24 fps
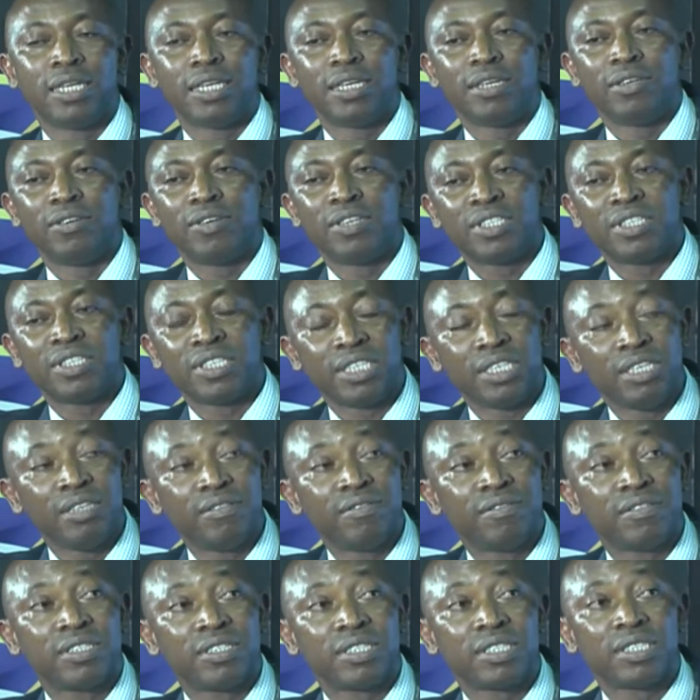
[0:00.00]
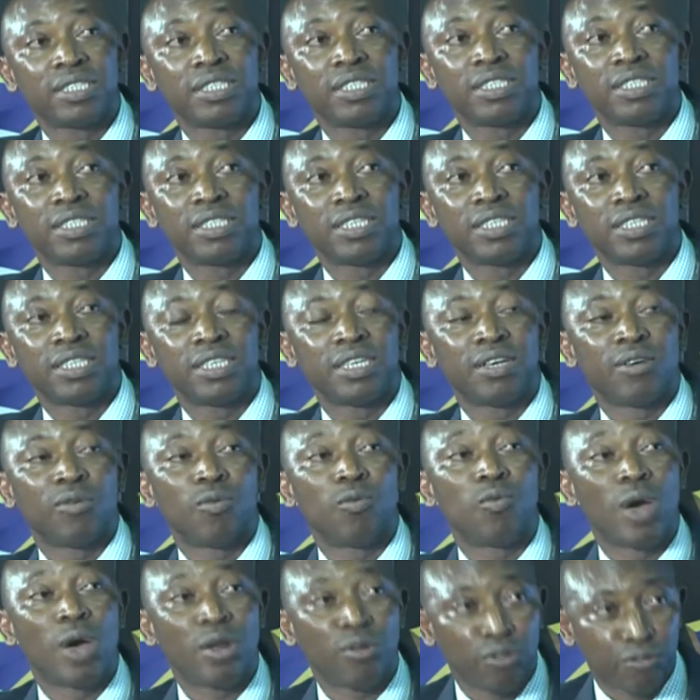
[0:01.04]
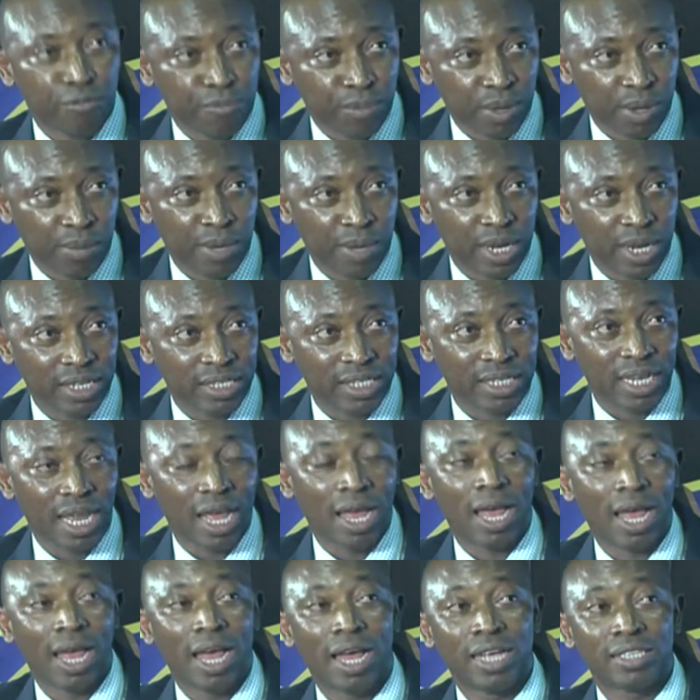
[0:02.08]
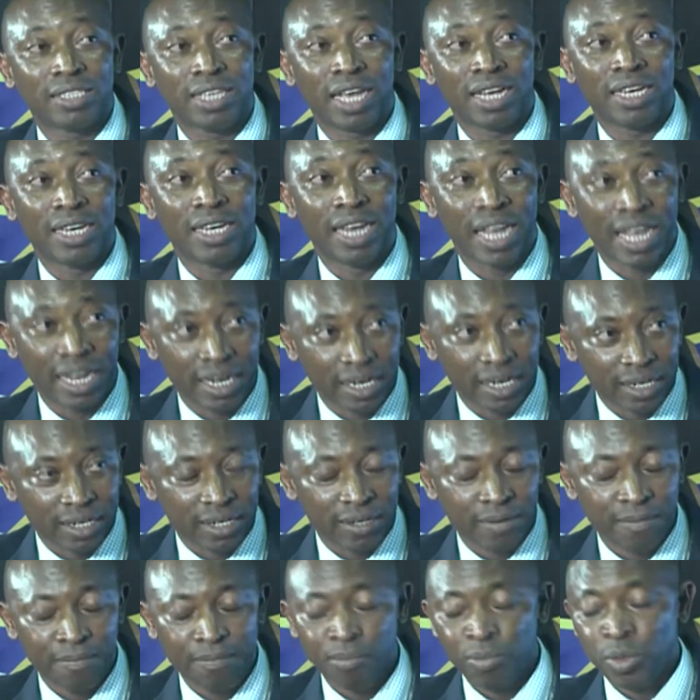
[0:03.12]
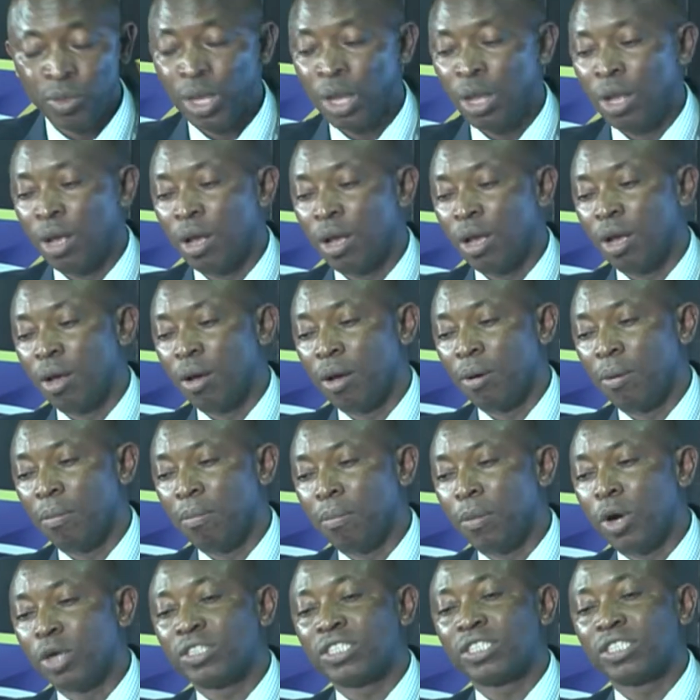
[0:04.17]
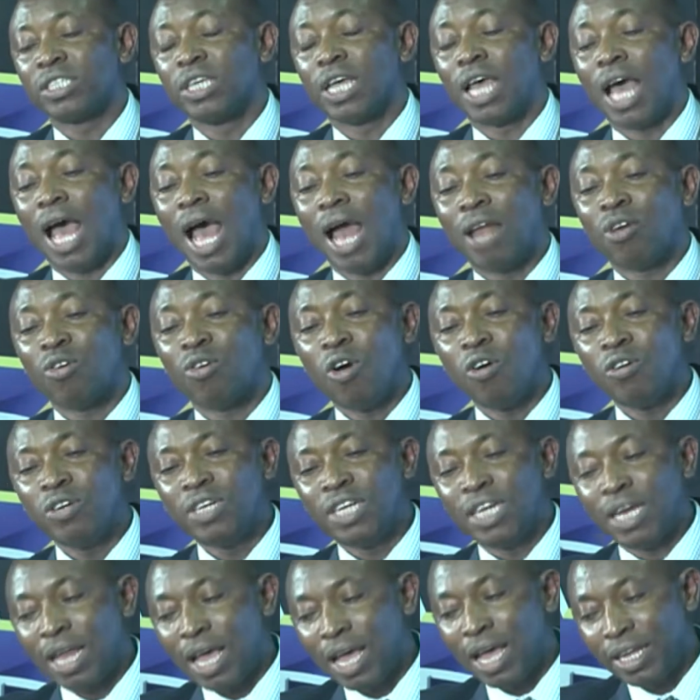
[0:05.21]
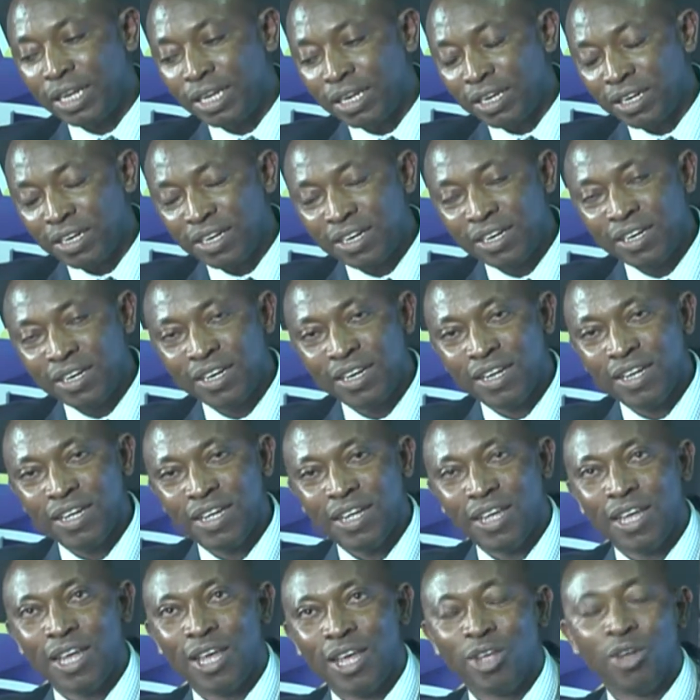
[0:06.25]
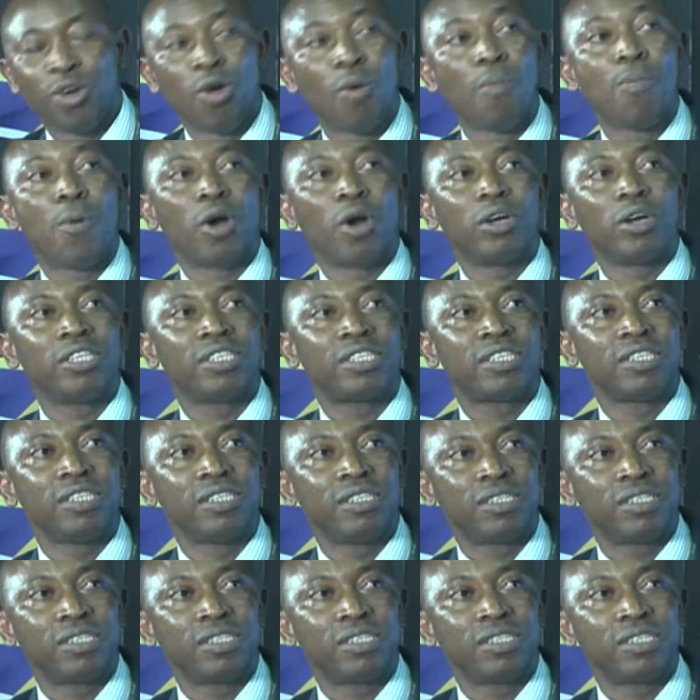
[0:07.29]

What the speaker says: received one-off payment as at then. But along the line, policies.